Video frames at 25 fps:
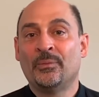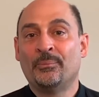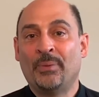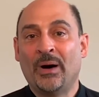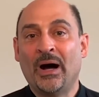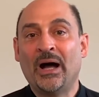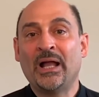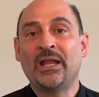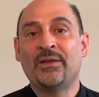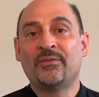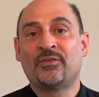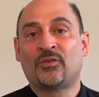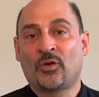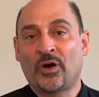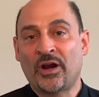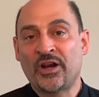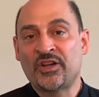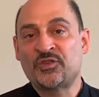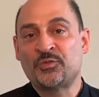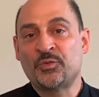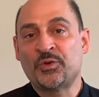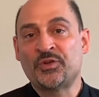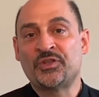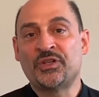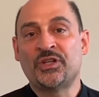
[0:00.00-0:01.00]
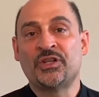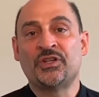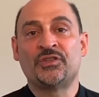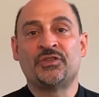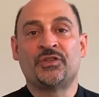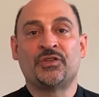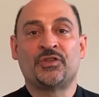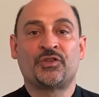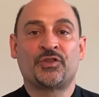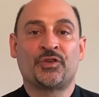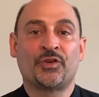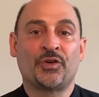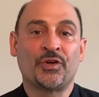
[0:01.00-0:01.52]
the body of Christ, which is
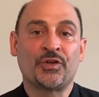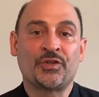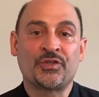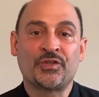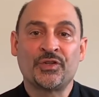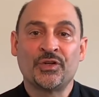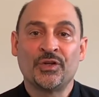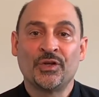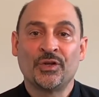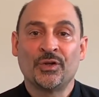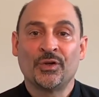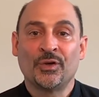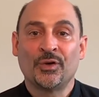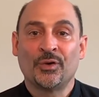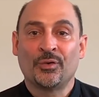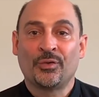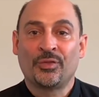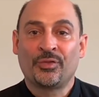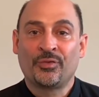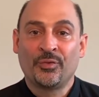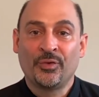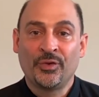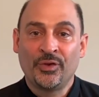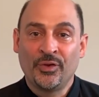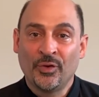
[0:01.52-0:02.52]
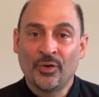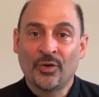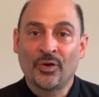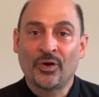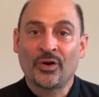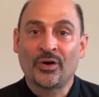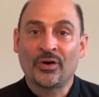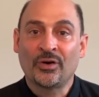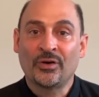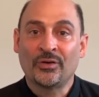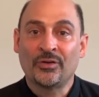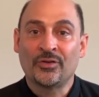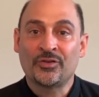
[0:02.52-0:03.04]
the church, through
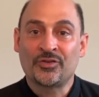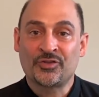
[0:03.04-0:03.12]
your